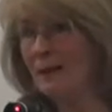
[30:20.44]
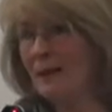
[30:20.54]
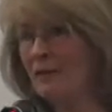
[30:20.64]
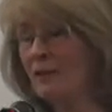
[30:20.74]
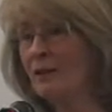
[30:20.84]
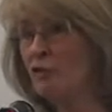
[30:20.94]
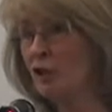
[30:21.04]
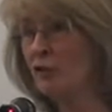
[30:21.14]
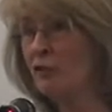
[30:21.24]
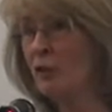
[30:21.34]
it's
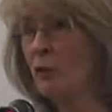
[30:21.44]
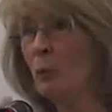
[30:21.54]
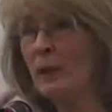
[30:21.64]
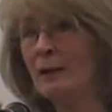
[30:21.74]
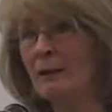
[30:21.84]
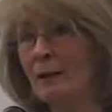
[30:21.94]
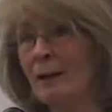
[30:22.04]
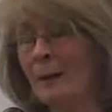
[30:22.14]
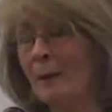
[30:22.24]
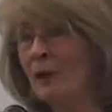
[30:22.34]
just so that
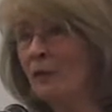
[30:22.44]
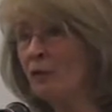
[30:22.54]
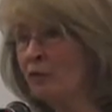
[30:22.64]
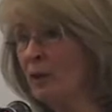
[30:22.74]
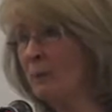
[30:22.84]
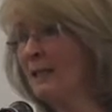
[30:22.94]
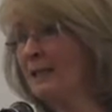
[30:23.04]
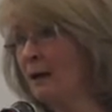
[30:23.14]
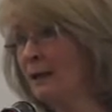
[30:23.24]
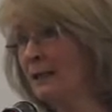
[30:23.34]
there's so many
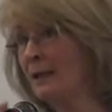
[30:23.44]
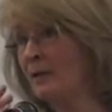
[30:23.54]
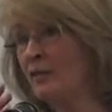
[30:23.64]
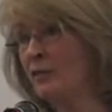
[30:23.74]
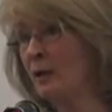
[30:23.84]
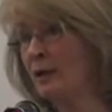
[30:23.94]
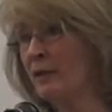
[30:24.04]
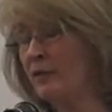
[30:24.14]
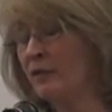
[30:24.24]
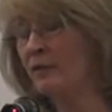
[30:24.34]
guidelines.
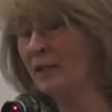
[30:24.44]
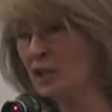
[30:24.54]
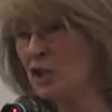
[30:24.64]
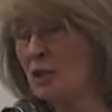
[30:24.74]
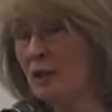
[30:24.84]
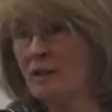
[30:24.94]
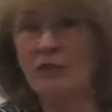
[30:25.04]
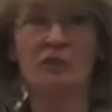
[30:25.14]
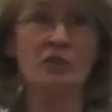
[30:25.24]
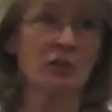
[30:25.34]
NICE, National
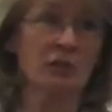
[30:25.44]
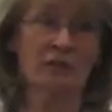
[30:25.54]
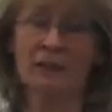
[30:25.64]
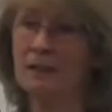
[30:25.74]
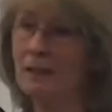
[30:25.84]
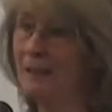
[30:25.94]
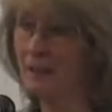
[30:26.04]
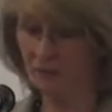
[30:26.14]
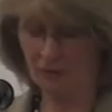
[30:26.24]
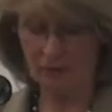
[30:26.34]
Institute of Clinical
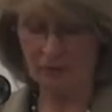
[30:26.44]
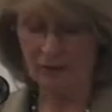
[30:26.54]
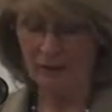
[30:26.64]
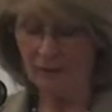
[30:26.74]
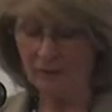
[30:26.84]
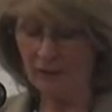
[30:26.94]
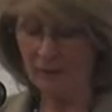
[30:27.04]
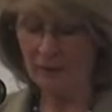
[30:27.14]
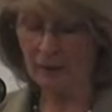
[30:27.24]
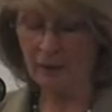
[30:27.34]
Excellence,
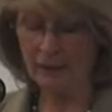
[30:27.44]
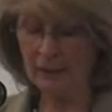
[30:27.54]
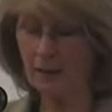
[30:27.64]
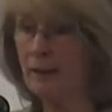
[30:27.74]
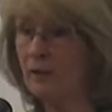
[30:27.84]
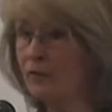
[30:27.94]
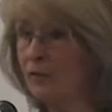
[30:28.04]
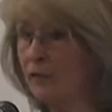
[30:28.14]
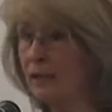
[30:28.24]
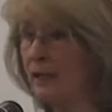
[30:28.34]
set the guidelines
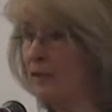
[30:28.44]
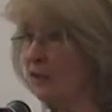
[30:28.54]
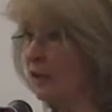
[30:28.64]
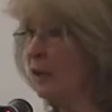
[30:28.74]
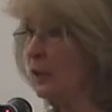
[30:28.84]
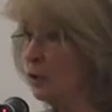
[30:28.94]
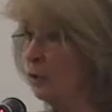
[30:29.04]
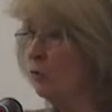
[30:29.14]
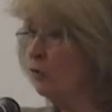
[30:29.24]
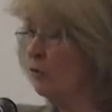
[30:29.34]
that the NTA
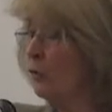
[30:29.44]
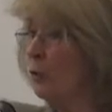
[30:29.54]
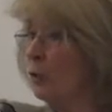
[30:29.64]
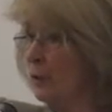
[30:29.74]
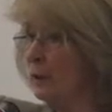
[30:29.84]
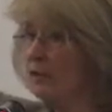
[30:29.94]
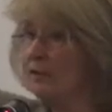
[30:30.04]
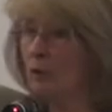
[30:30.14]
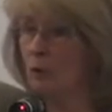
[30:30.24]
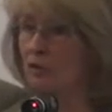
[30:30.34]
used for
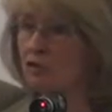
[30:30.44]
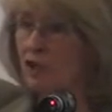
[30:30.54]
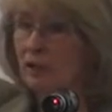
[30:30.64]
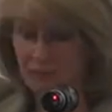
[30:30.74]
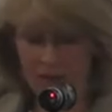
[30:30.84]
organising all its drugs